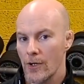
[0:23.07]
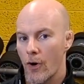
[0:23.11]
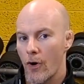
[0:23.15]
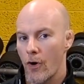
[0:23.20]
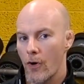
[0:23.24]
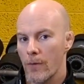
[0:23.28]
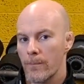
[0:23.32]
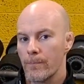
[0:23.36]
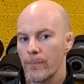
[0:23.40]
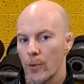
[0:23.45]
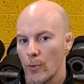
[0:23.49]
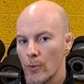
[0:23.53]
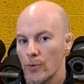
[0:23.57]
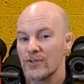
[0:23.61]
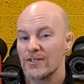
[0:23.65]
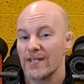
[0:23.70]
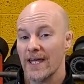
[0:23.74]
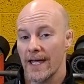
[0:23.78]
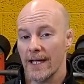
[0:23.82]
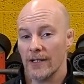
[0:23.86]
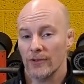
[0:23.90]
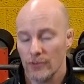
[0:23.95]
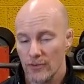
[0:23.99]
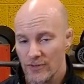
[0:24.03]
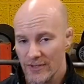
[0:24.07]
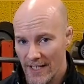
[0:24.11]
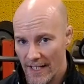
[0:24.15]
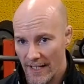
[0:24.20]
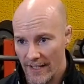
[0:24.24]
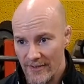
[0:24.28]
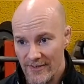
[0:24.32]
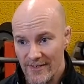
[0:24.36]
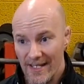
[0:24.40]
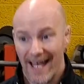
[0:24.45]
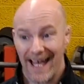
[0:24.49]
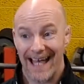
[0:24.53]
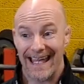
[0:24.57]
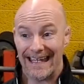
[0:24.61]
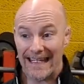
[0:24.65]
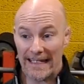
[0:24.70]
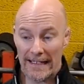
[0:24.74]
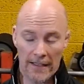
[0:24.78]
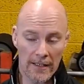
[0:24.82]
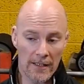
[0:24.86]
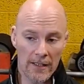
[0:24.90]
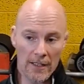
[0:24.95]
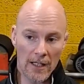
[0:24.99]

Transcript: or post exercise, i.e.